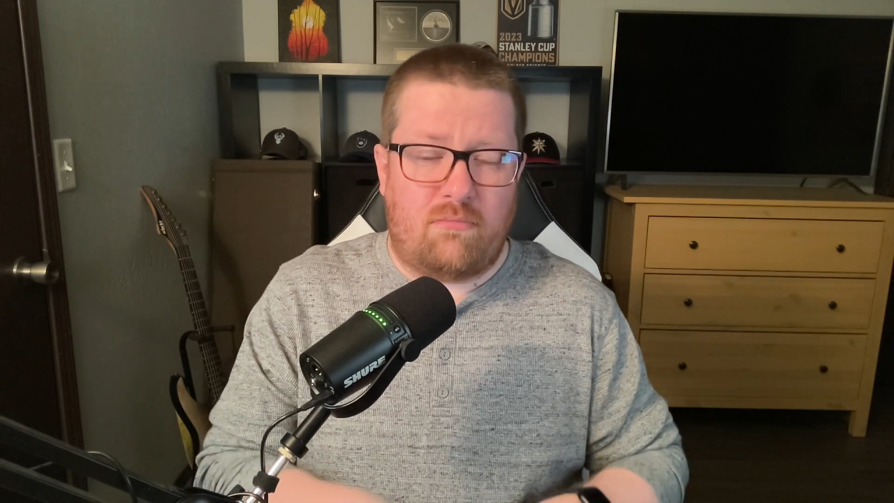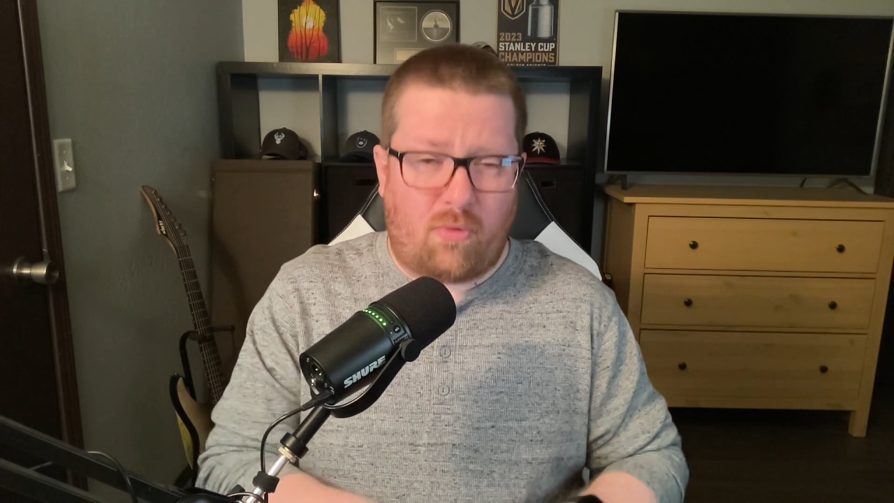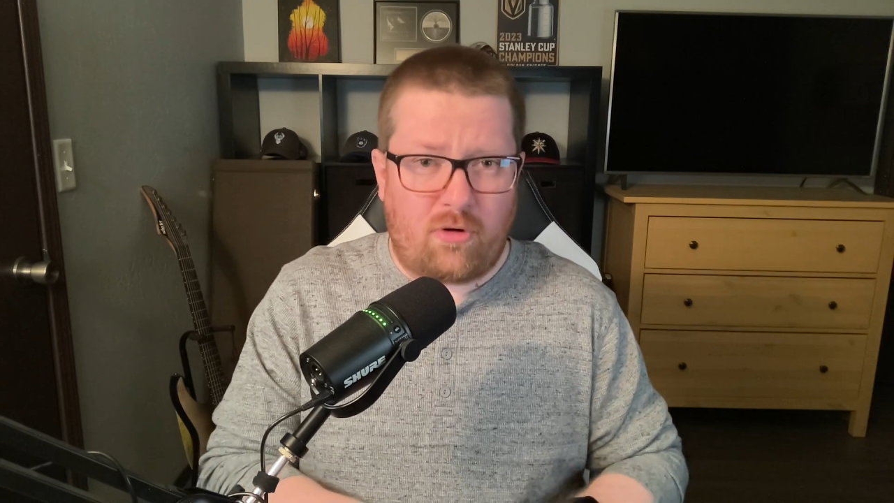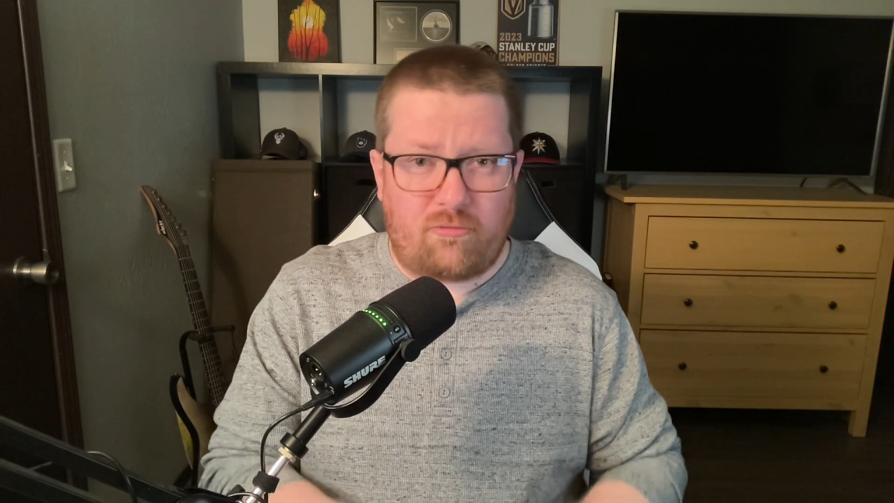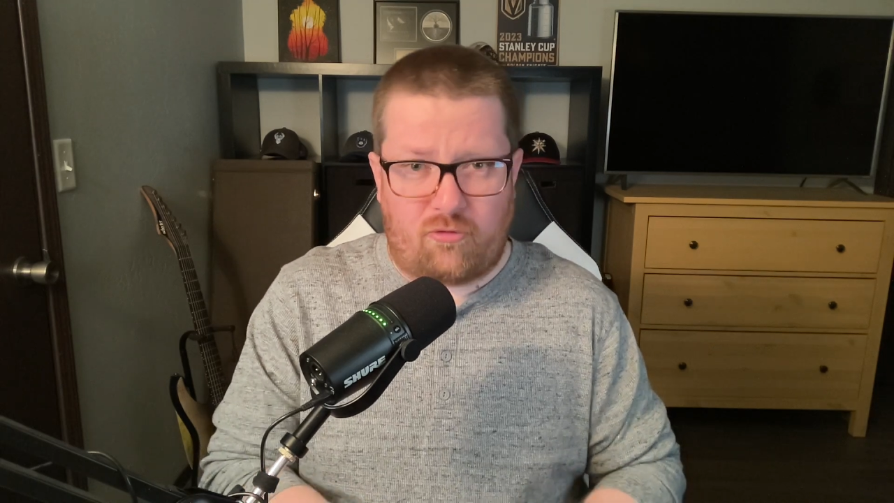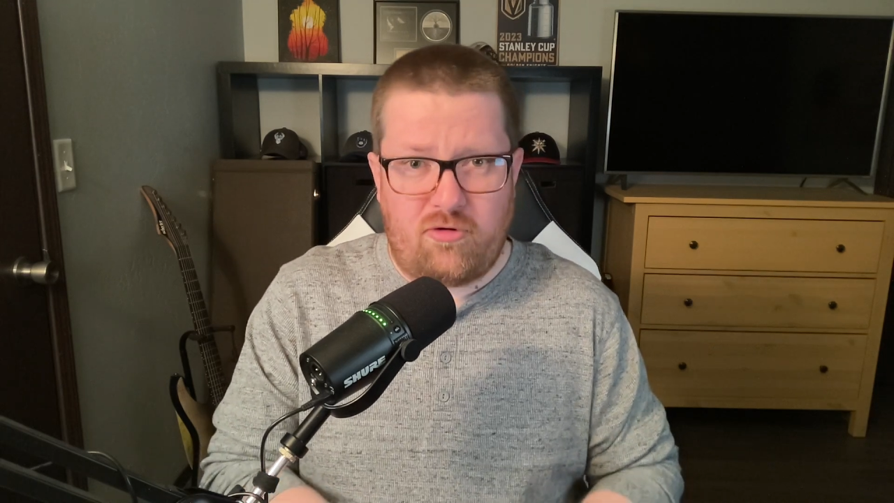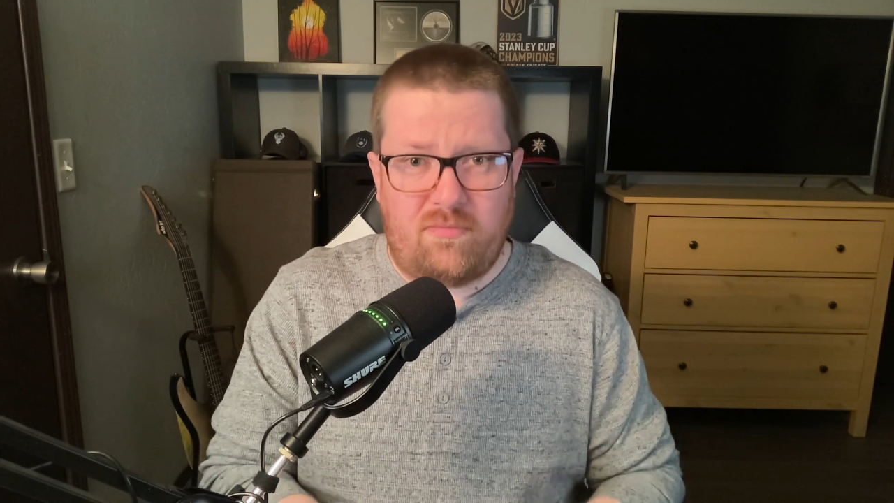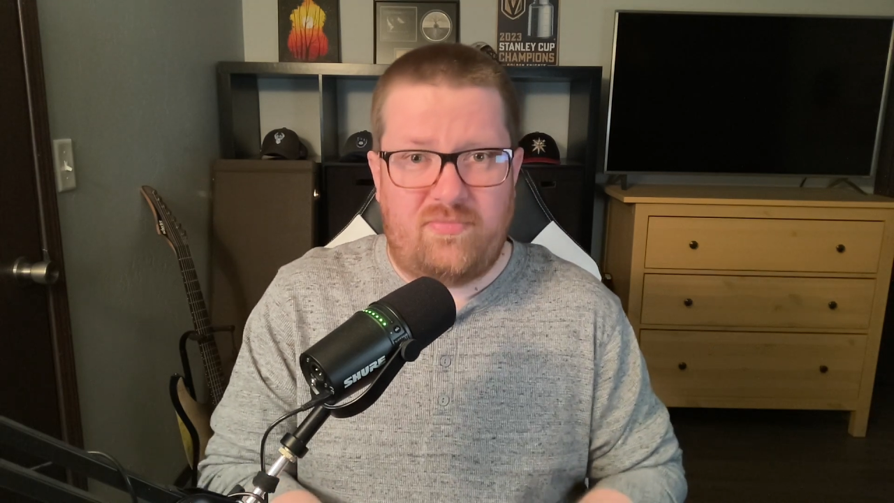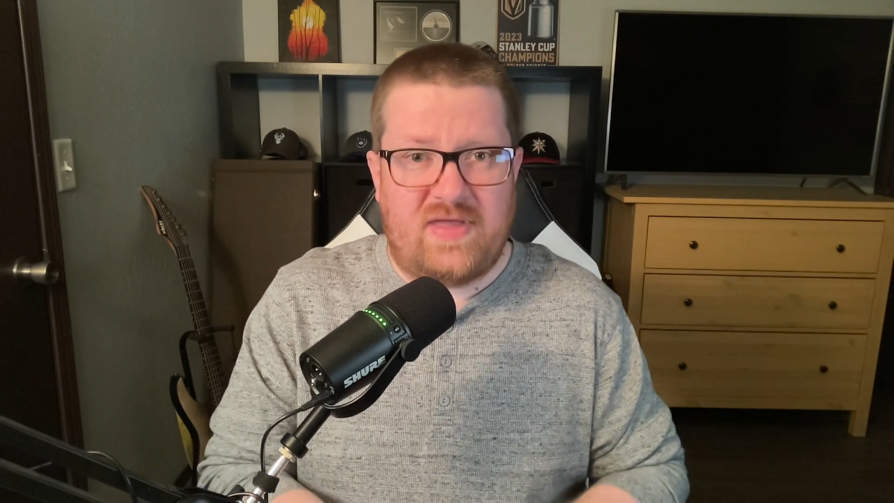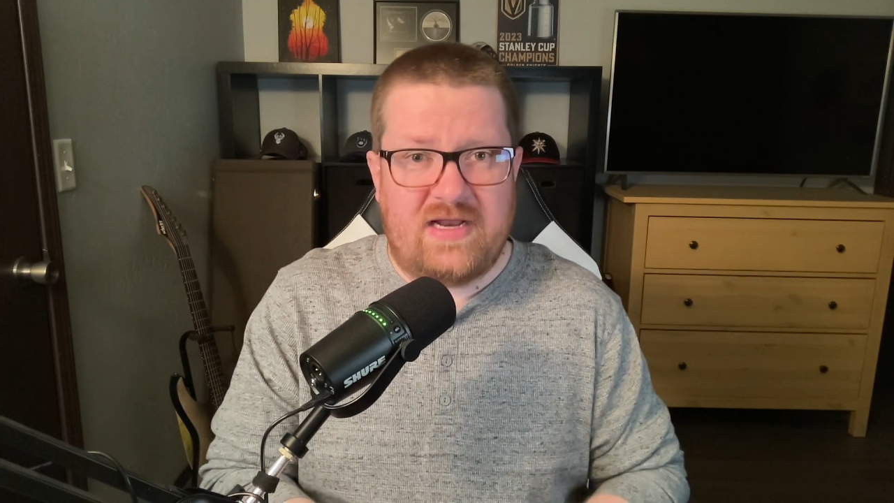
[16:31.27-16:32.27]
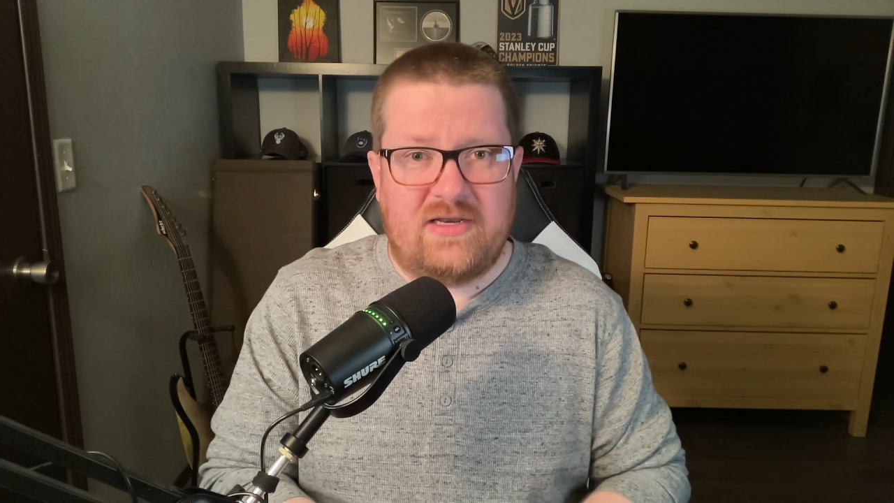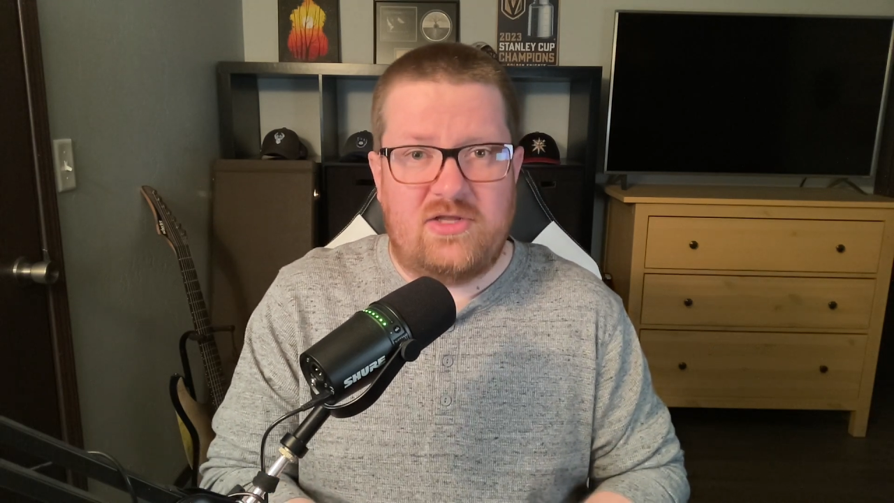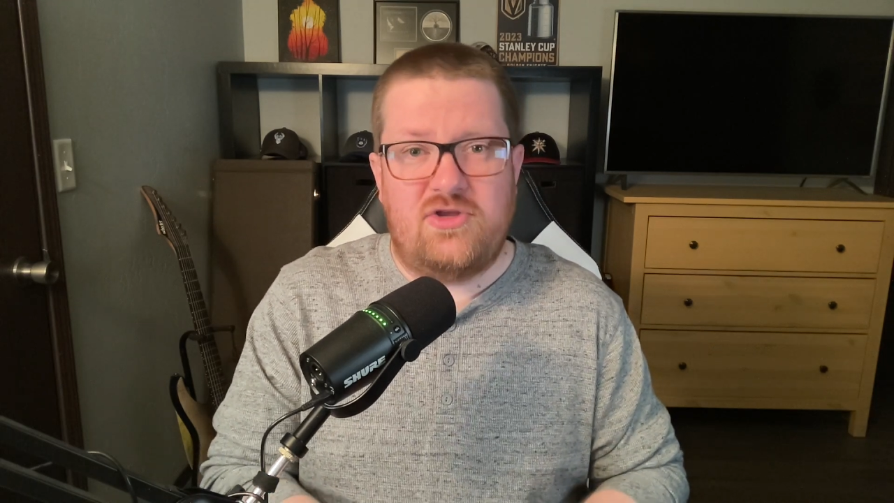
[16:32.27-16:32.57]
more room than